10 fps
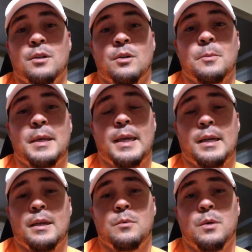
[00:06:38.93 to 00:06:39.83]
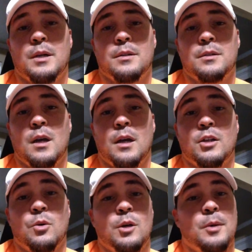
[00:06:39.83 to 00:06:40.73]
in the beginning was
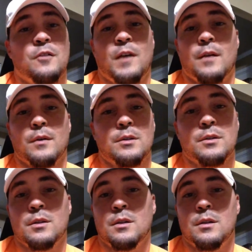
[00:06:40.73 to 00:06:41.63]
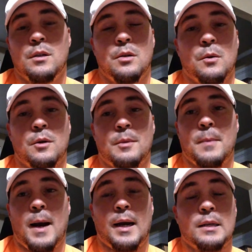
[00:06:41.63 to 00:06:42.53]
you don't want to play favorites. You don't want to be
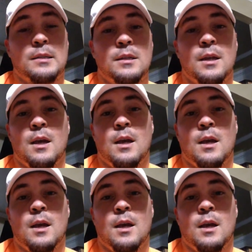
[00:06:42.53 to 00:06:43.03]
biased.